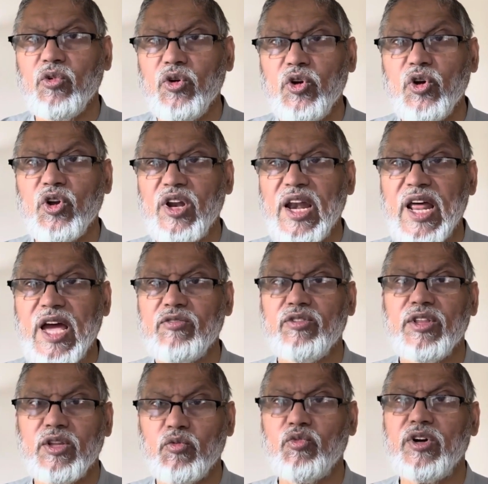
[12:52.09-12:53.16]
good life
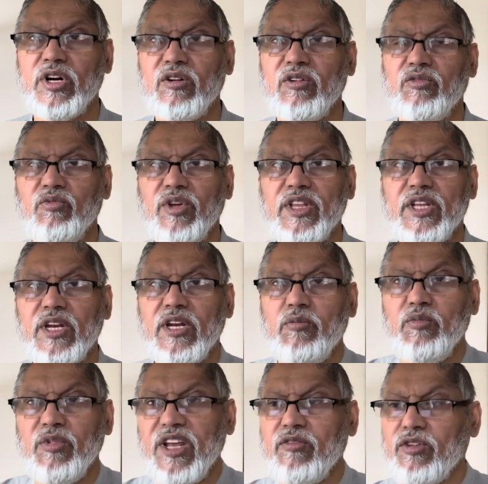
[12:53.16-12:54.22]
in the world when they
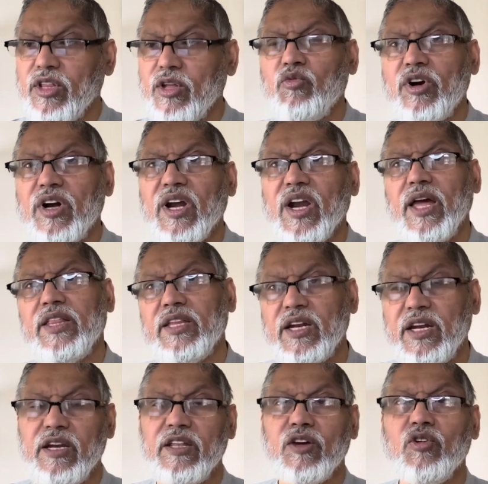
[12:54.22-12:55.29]
believe in the world and they
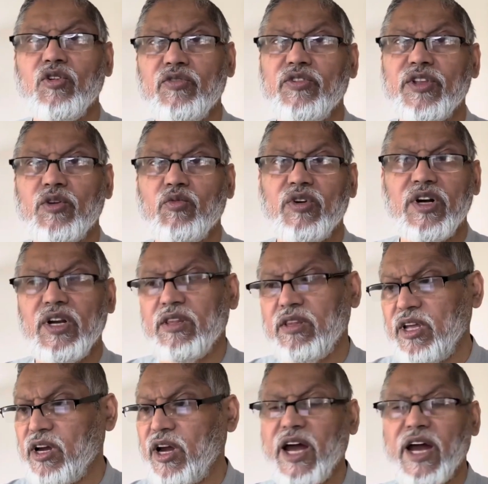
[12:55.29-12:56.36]
did the good for the world
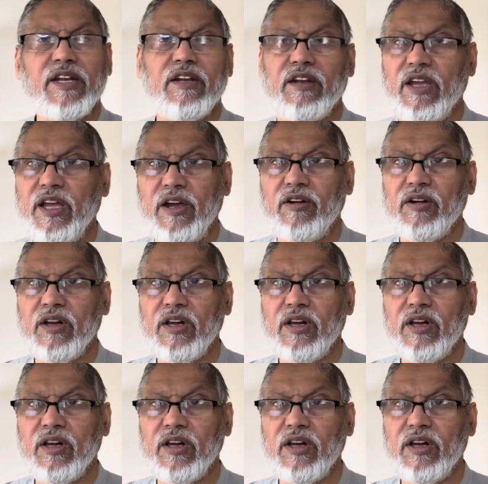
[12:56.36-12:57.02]
they got it here